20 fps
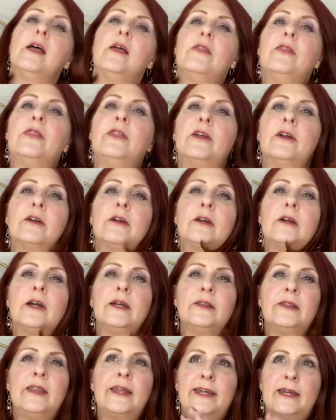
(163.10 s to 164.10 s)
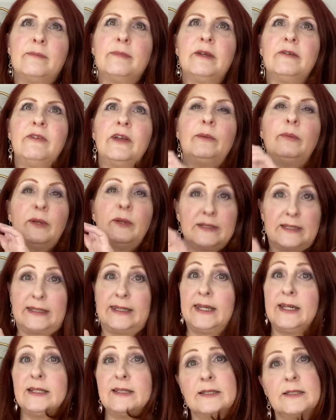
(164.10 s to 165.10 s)
They can be available as a
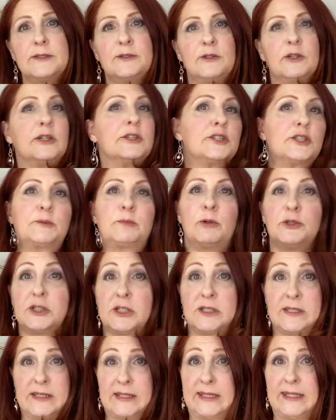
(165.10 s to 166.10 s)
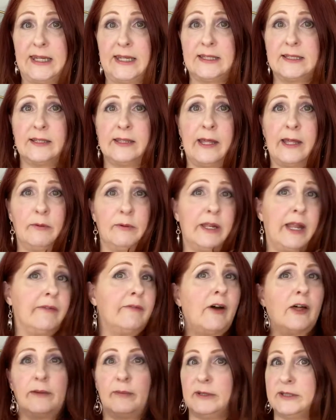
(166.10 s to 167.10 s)
kit, so you could just purchase the kit that would have
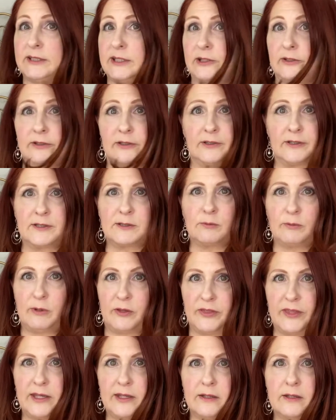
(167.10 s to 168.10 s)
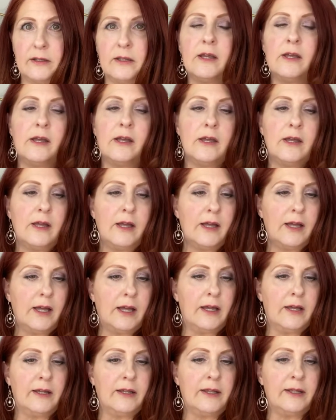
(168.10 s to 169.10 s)
all the materials with it
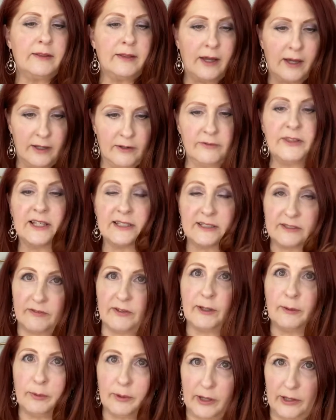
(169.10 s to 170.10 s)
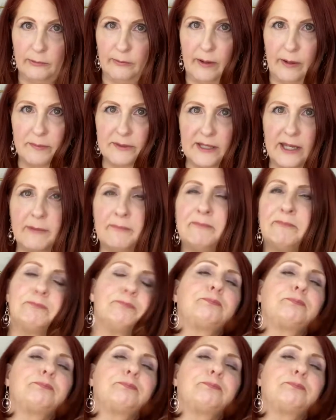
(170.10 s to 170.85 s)
that's available on the website.